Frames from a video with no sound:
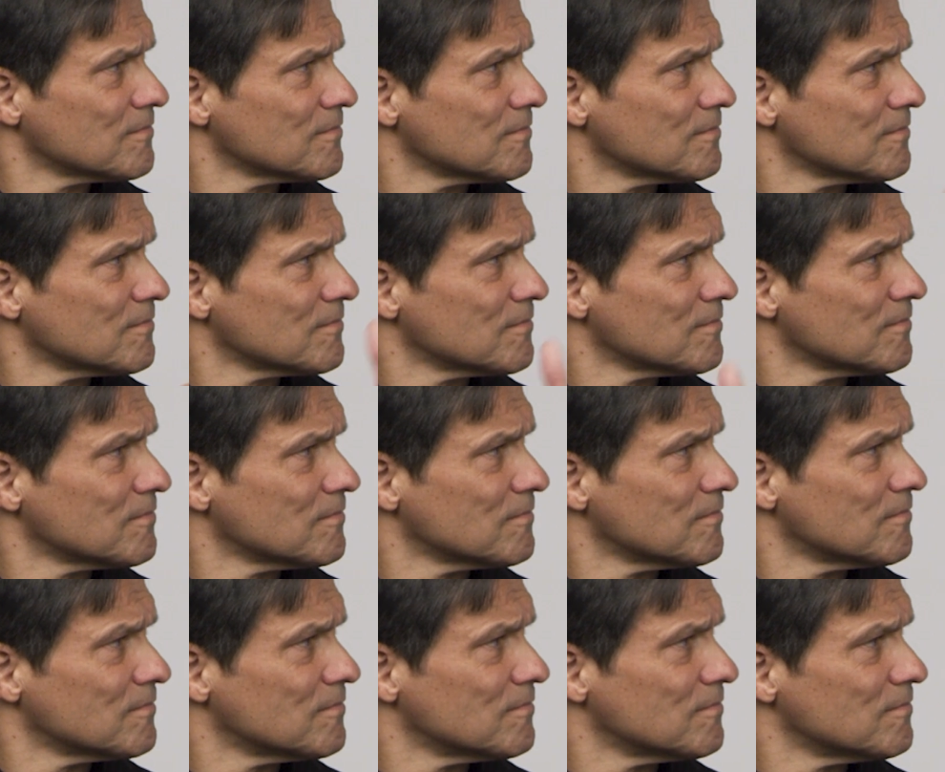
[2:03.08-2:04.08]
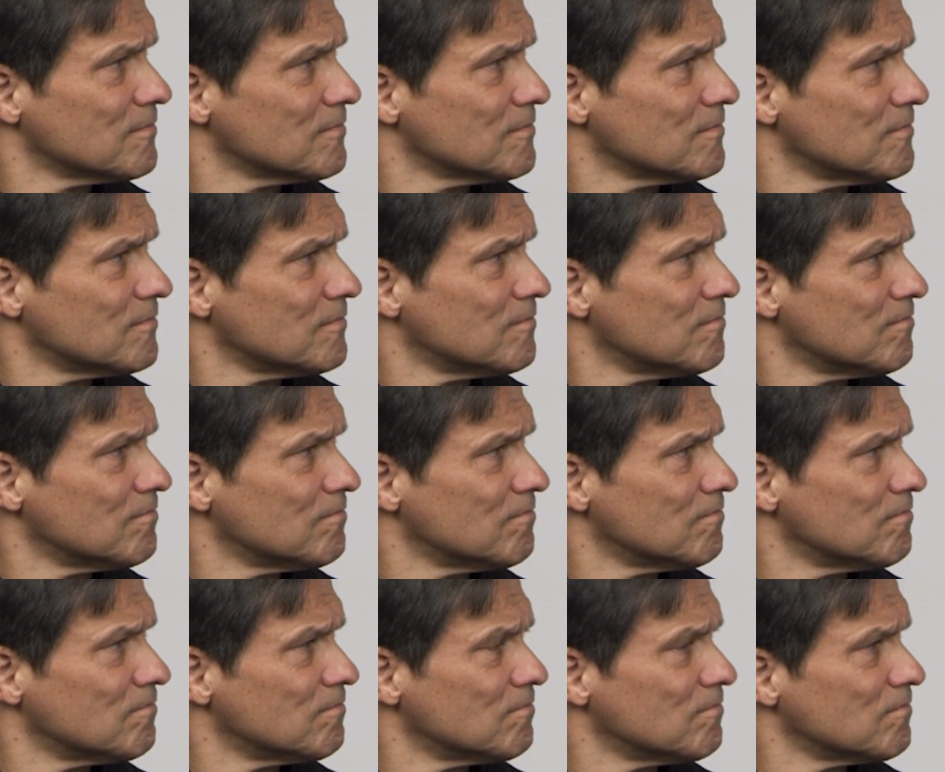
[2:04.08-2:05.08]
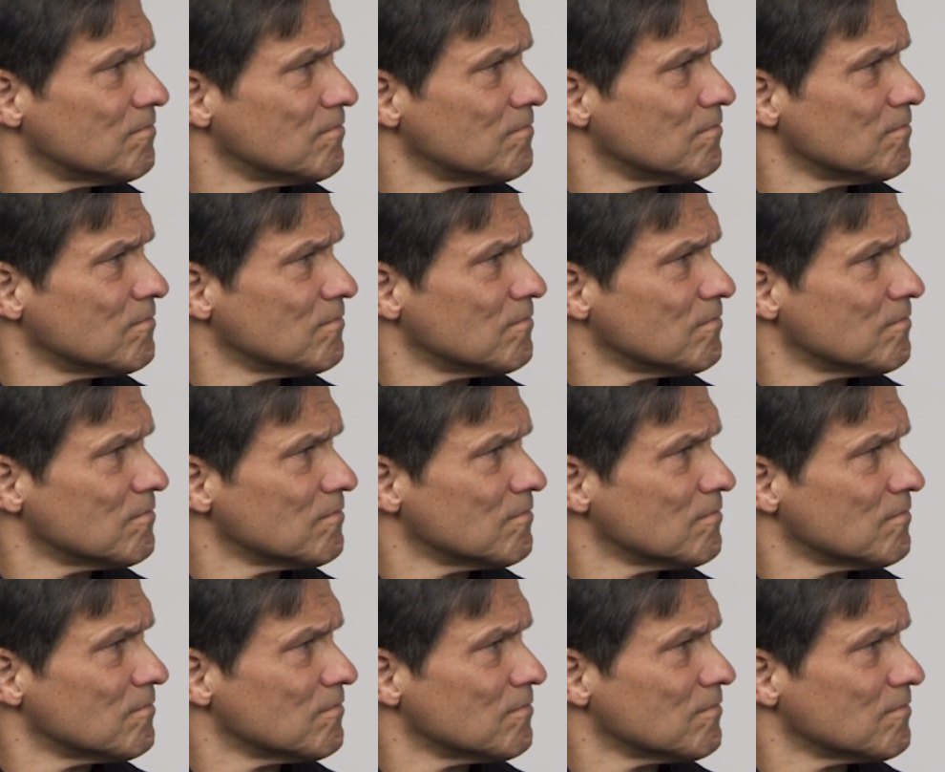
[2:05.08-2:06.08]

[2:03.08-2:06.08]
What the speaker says: (silent)